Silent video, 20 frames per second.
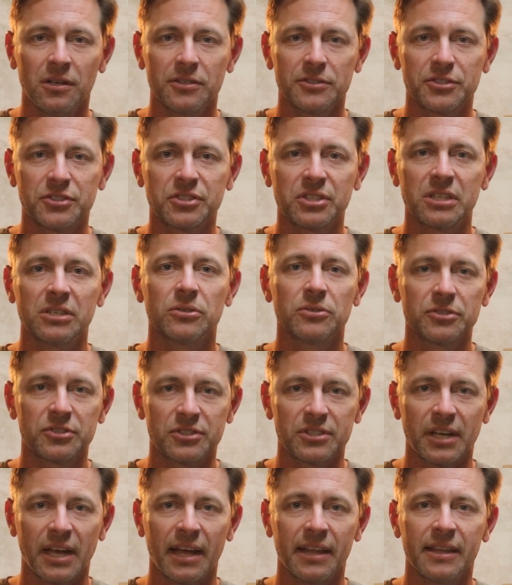skill
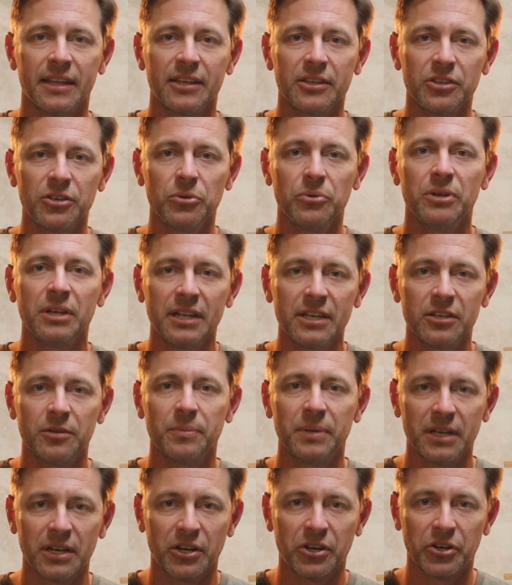set that you need to
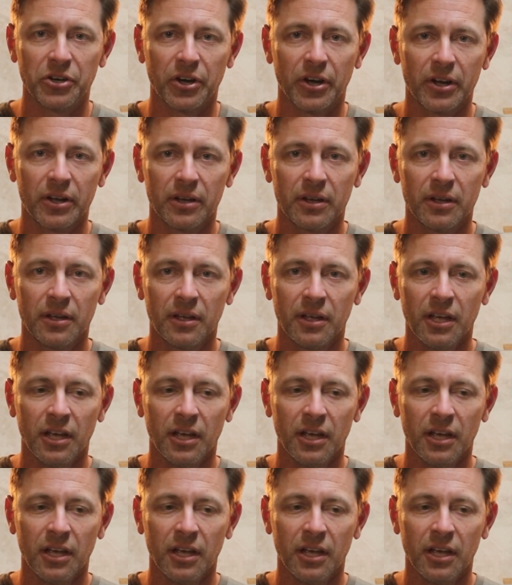be a cook.